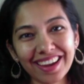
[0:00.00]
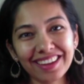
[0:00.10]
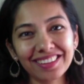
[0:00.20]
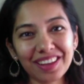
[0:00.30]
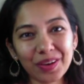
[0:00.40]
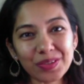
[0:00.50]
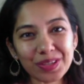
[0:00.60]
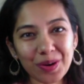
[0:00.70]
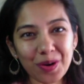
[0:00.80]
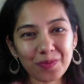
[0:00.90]
Hello
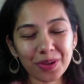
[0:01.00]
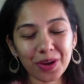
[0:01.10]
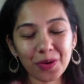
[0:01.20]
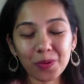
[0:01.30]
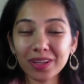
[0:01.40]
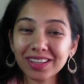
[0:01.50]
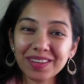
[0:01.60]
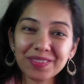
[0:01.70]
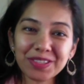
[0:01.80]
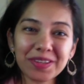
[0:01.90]
Scorpio,
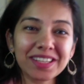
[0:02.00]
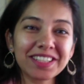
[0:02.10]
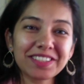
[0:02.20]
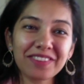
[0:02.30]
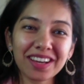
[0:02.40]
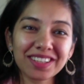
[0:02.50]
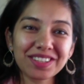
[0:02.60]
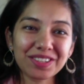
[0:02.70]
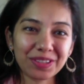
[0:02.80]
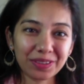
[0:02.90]
welcome to Inner Divine
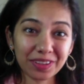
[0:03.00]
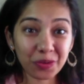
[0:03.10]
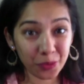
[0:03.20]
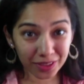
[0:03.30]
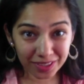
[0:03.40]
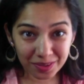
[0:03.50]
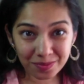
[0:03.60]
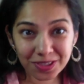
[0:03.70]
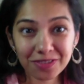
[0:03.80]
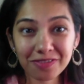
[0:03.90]
Truth and
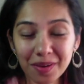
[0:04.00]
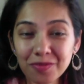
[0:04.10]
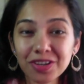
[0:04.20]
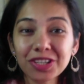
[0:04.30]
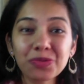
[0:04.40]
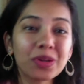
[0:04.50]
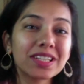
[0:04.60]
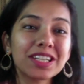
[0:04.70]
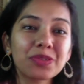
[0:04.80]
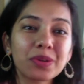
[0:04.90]
welcome to February
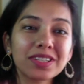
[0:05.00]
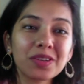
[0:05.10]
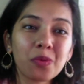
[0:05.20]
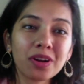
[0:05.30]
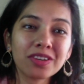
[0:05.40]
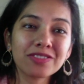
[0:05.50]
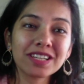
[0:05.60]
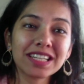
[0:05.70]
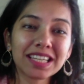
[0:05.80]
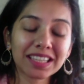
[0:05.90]
2021
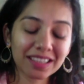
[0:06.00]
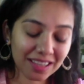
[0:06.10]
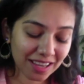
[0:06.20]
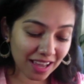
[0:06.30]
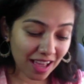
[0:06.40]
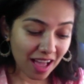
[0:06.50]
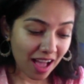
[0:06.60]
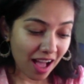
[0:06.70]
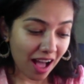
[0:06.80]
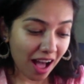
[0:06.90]
reading.
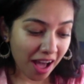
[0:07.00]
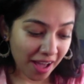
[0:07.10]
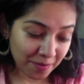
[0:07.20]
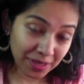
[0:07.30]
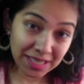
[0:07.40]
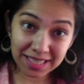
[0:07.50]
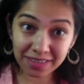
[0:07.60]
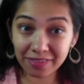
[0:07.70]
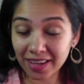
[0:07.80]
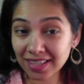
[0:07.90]
I must
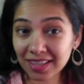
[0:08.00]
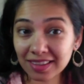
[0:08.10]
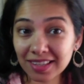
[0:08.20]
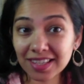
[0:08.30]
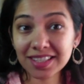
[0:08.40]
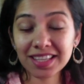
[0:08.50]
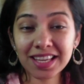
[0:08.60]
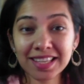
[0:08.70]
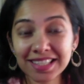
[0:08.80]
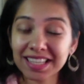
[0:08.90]
confess that this
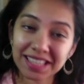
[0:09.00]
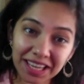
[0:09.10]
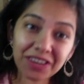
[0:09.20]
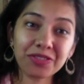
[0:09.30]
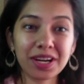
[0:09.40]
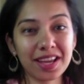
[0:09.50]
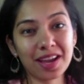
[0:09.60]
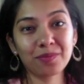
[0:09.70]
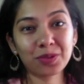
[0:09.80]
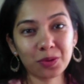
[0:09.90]
is a second reading
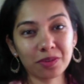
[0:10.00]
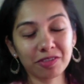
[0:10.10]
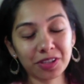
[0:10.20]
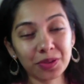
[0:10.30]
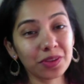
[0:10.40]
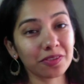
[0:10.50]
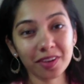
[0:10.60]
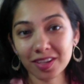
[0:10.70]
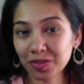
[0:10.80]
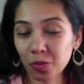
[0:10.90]
I'm doing for you. The
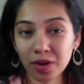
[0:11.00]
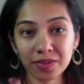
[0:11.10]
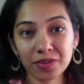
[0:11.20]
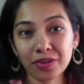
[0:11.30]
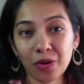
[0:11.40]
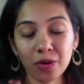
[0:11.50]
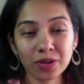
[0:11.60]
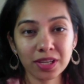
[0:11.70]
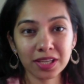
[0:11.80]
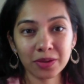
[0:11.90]
first one, the
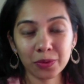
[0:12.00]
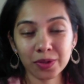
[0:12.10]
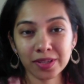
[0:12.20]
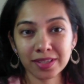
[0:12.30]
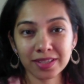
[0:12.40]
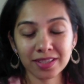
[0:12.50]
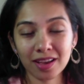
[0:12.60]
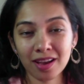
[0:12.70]
recording was